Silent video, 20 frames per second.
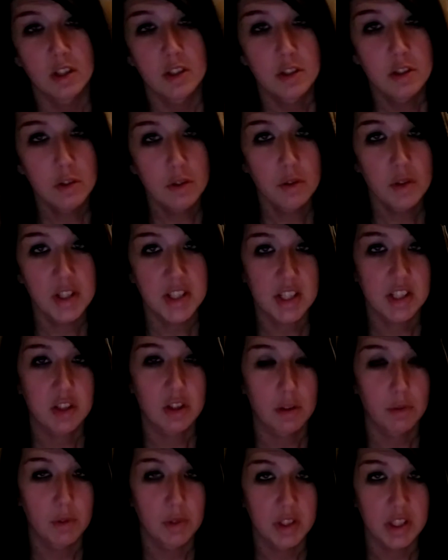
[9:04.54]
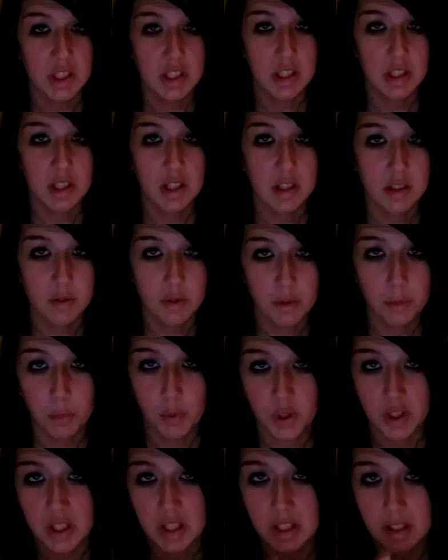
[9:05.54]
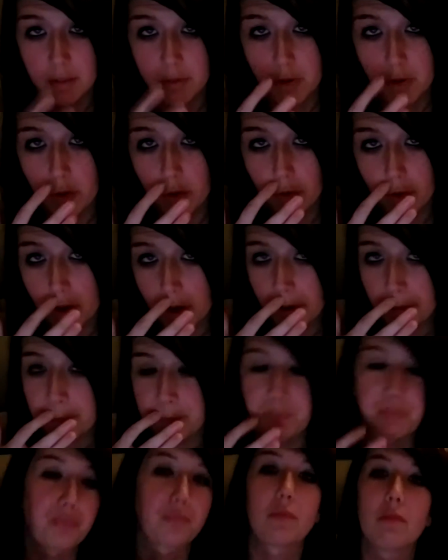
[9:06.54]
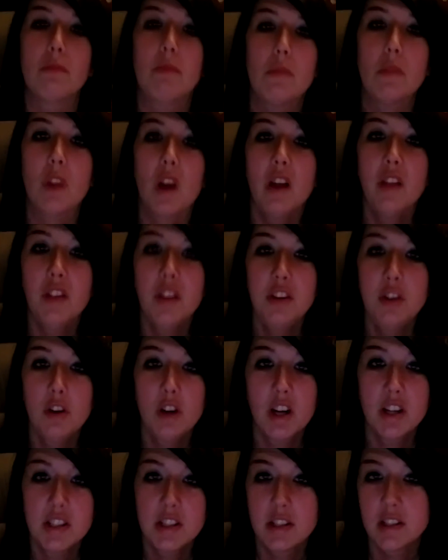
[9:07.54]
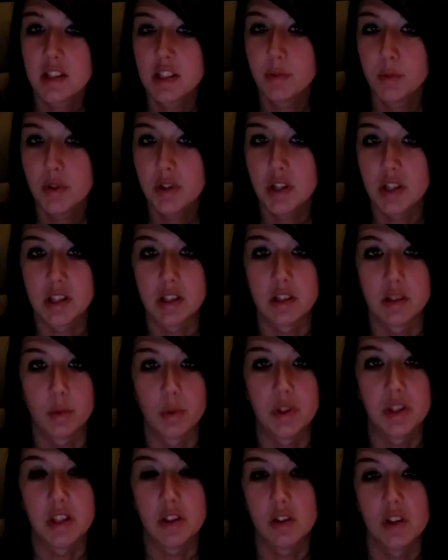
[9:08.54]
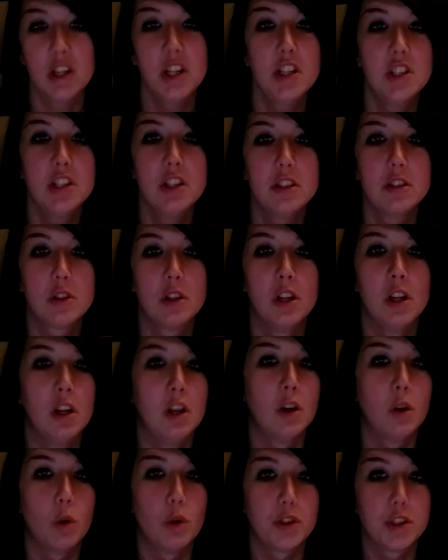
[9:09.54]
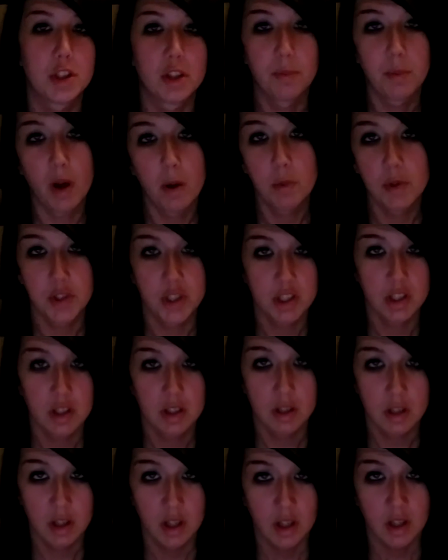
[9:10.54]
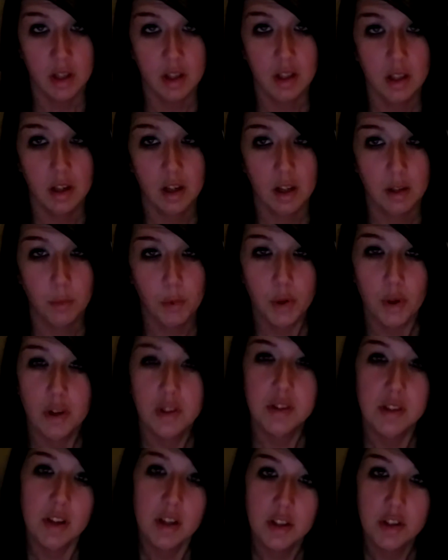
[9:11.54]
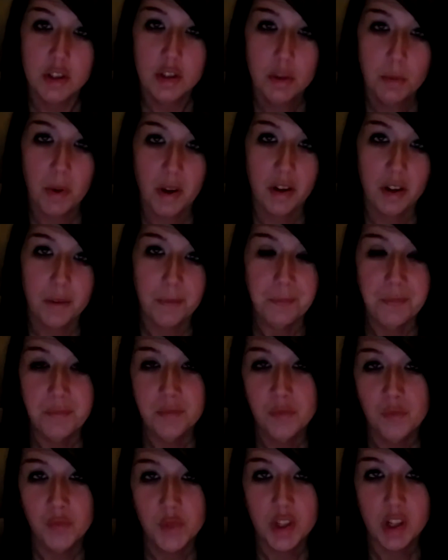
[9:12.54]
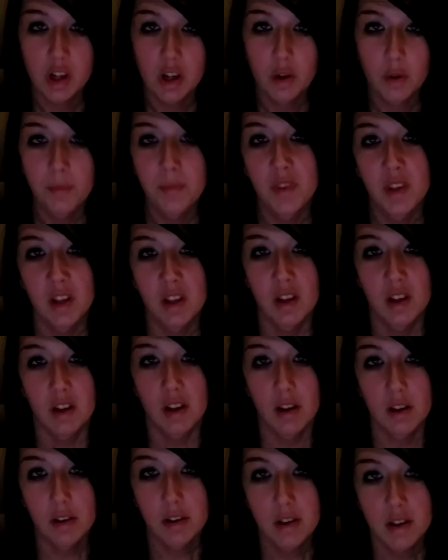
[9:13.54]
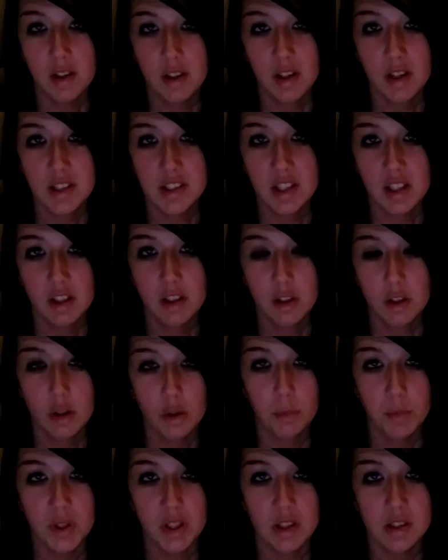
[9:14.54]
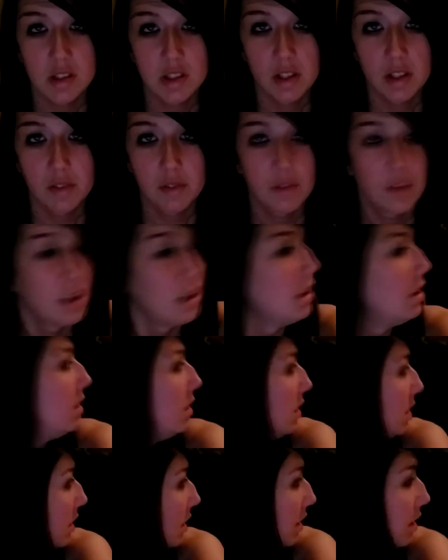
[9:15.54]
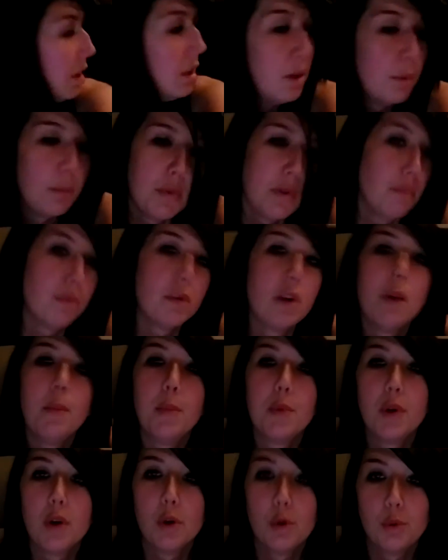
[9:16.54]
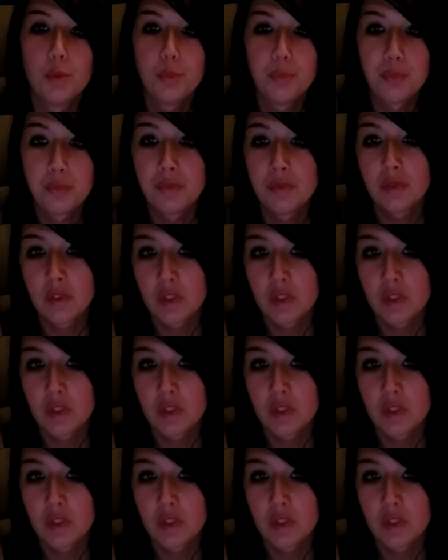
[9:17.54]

soon as I start releasing things from the book and getting farther along. And then your guys' experiences with either agent we're self-publishing, and what you guys think I should do about it. So, all right, guys, I gotta go because I've got people coming home,